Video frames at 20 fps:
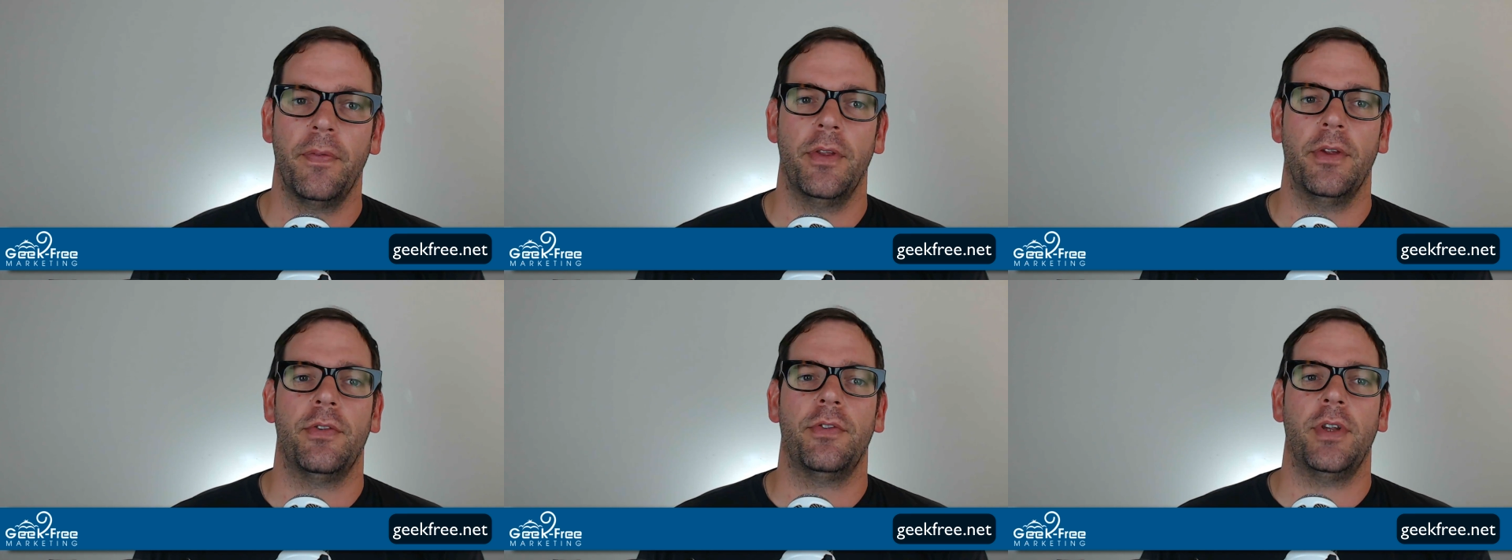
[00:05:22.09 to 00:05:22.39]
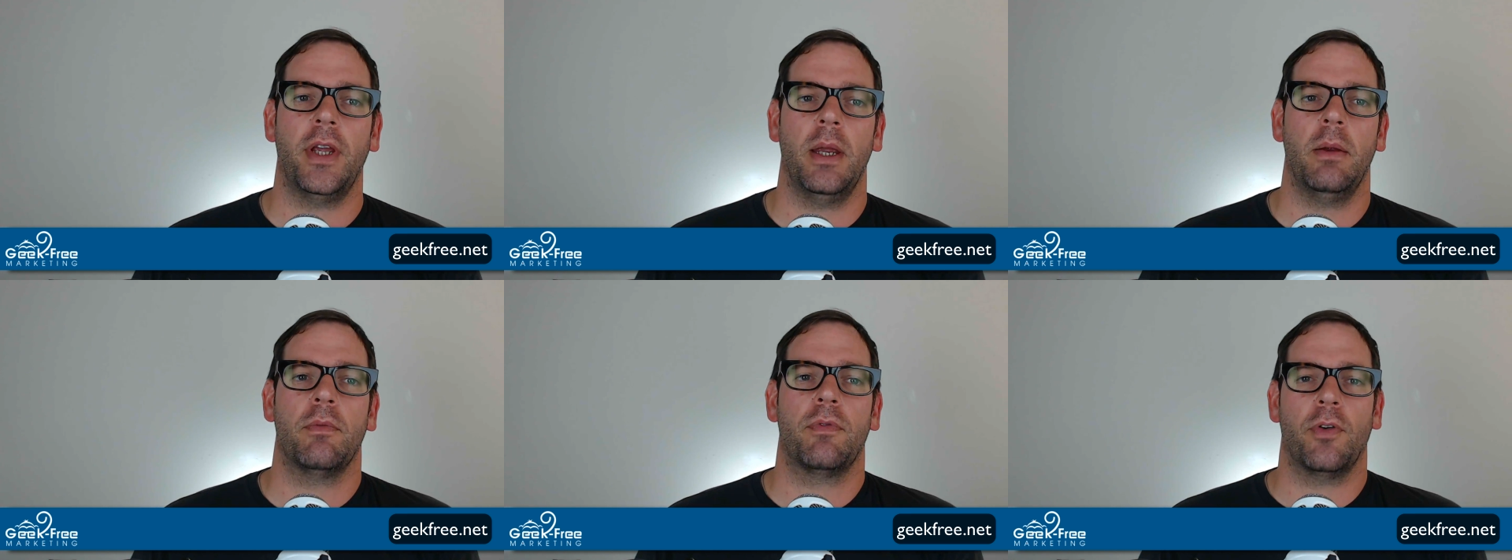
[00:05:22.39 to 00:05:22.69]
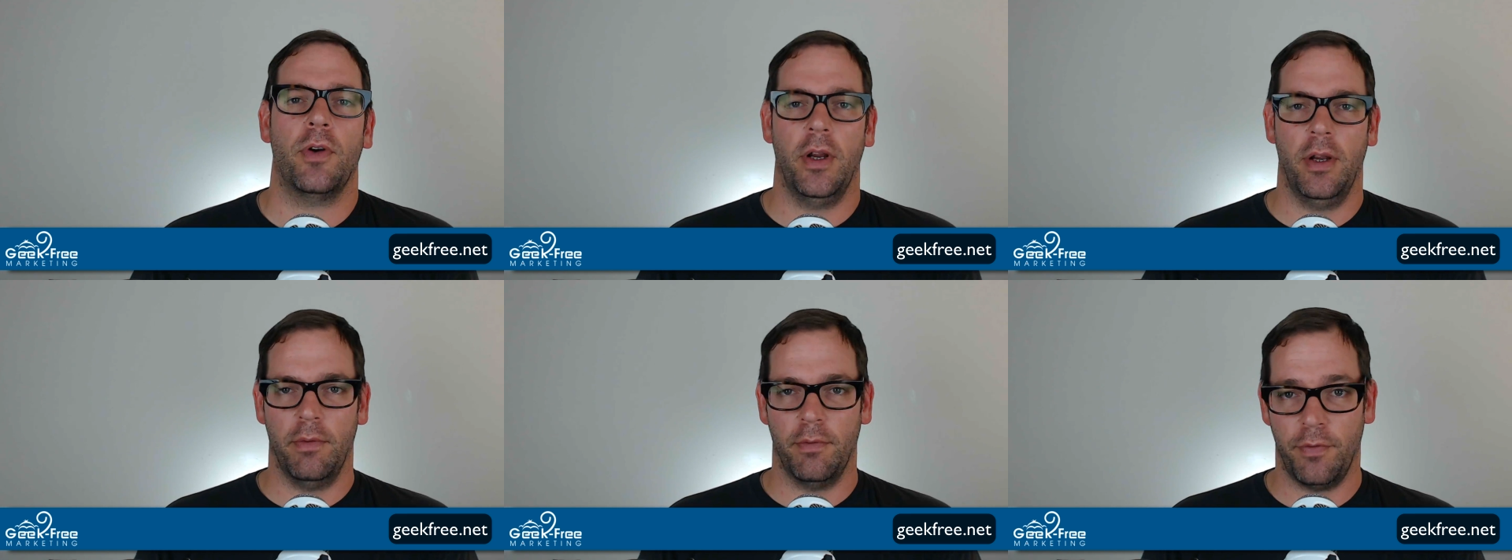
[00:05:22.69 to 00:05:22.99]
The same
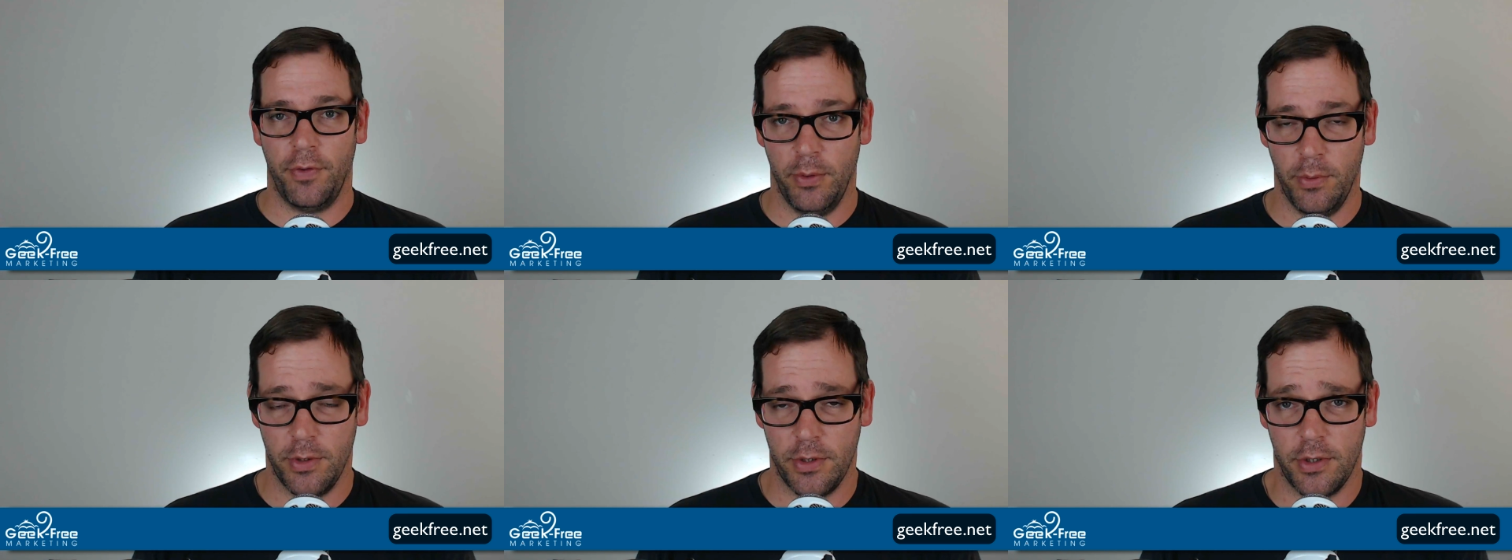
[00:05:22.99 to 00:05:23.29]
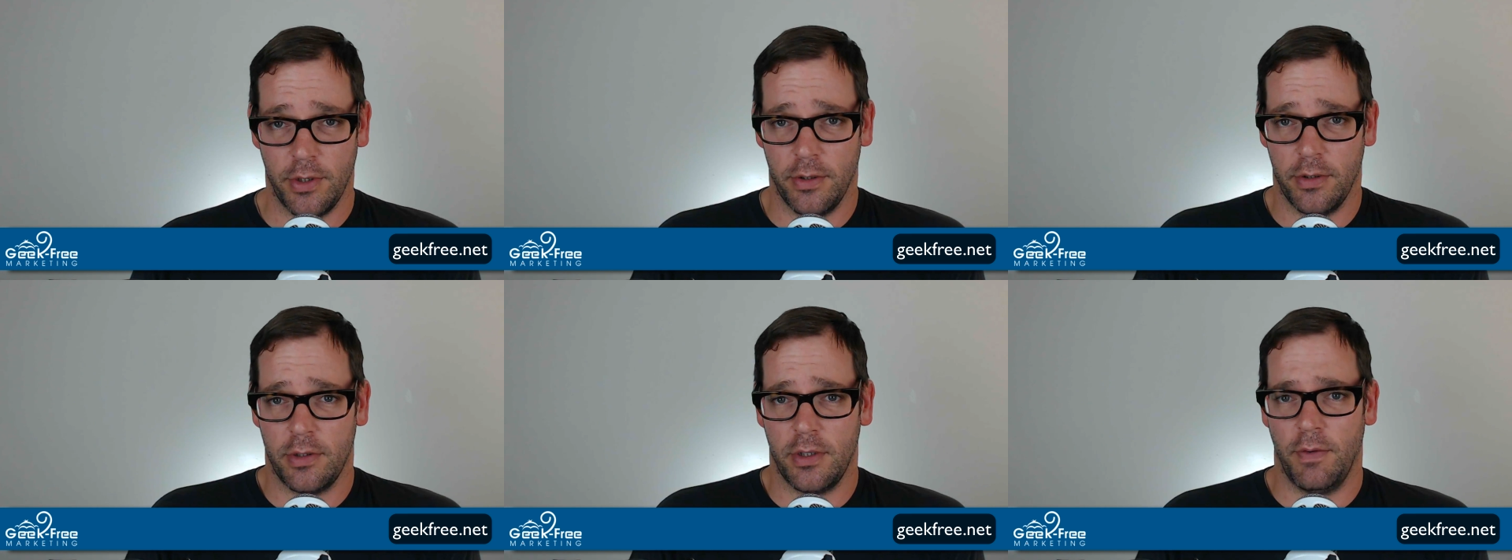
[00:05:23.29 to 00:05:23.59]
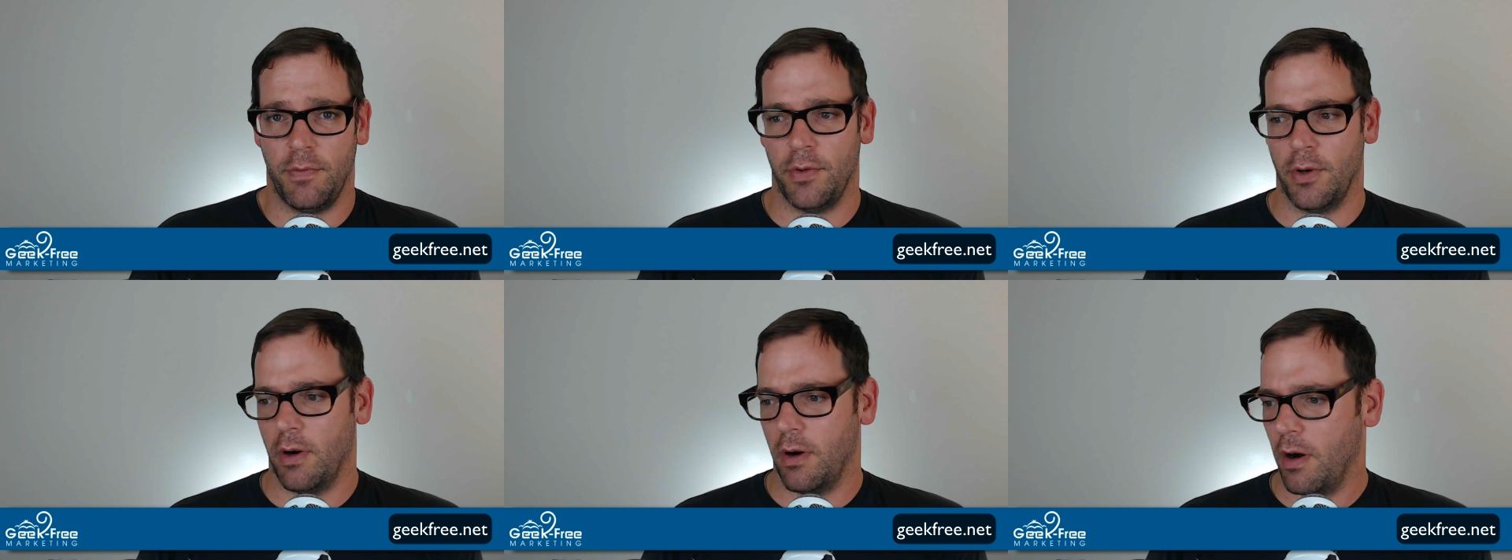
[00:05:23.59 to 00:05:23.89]
for influencers.
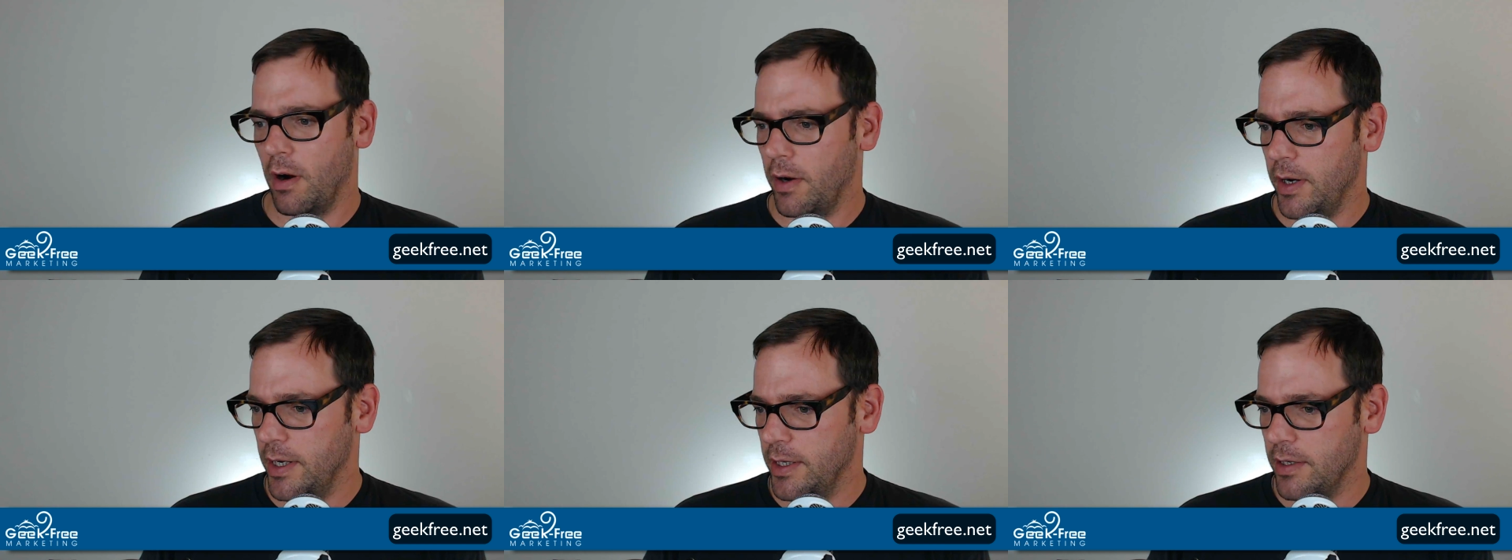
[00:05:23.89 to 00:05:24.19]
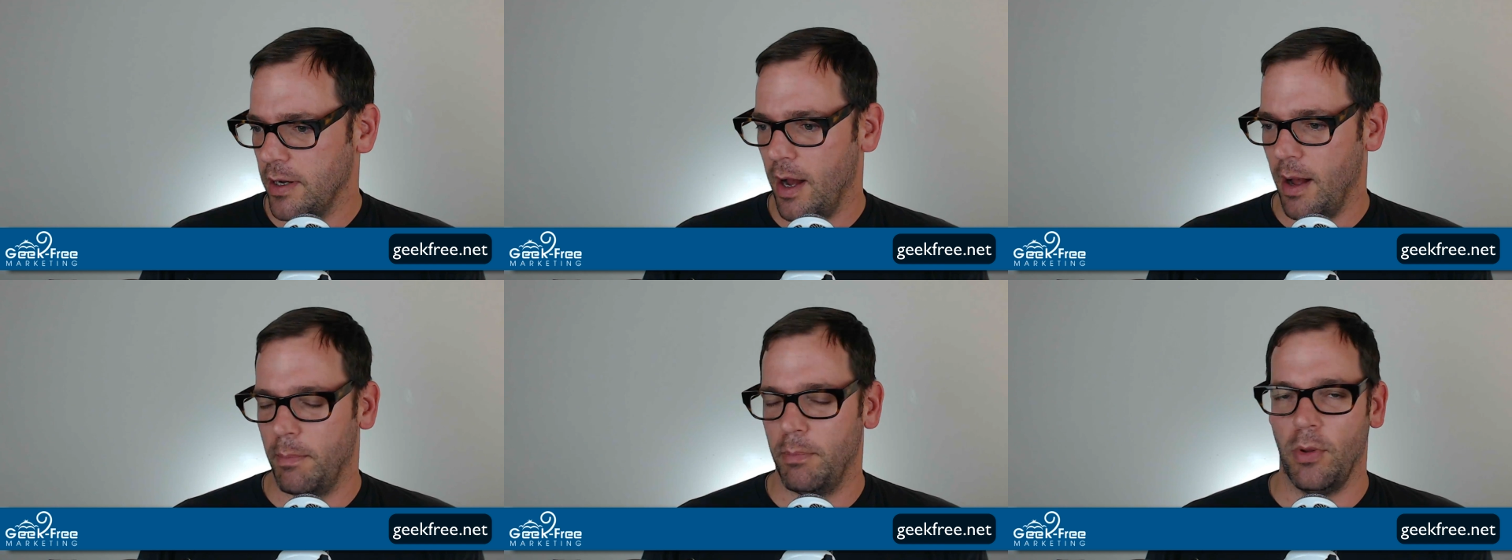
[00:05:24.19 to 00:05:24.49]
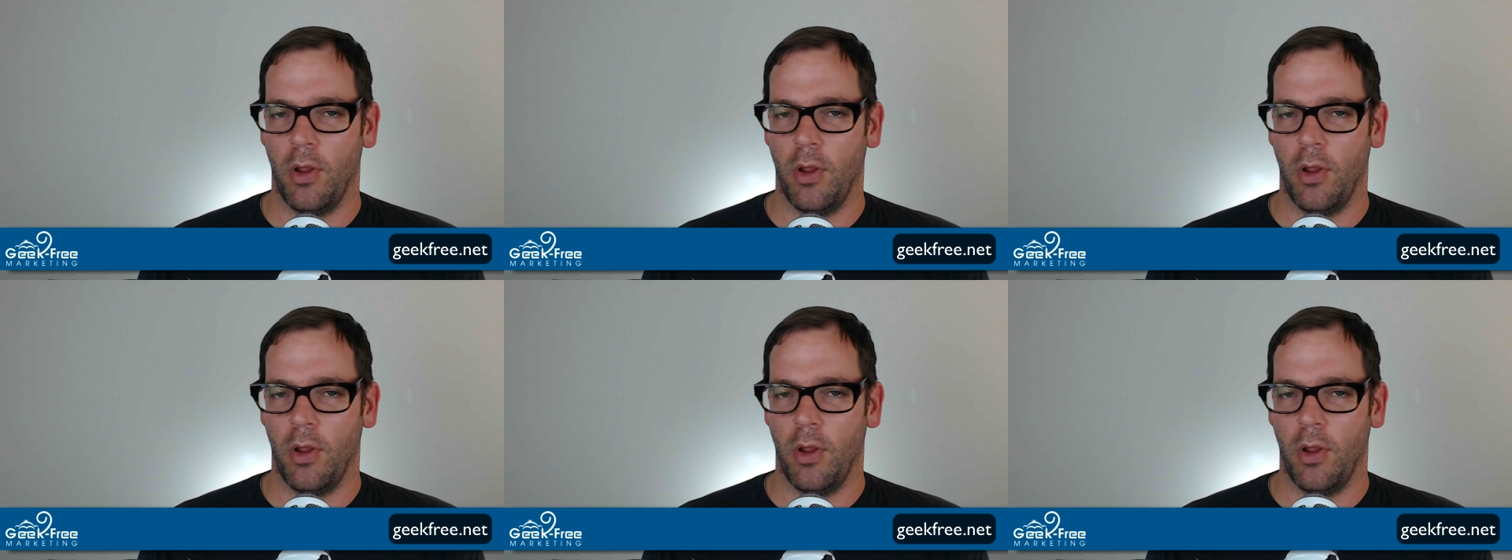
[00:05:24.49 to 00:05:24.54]
If there are already top